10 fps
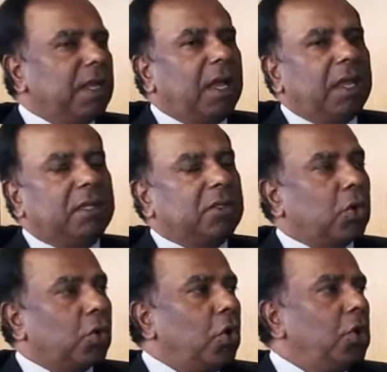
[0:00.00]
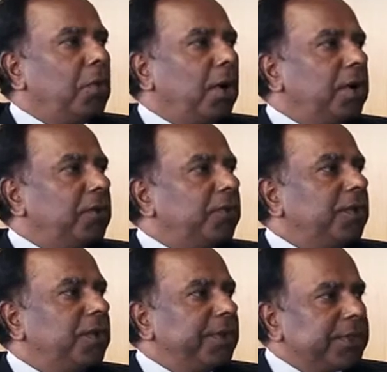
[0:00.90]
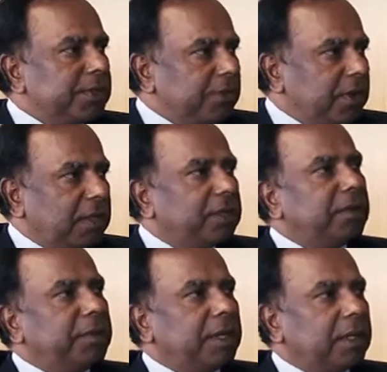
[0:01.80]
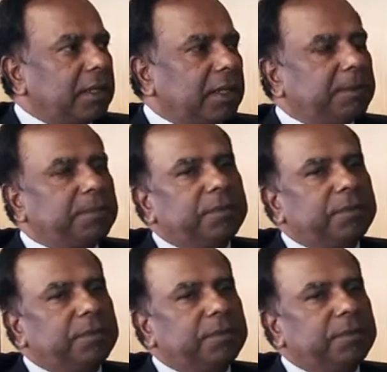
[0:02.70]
and as a role model for the rest of Latin America.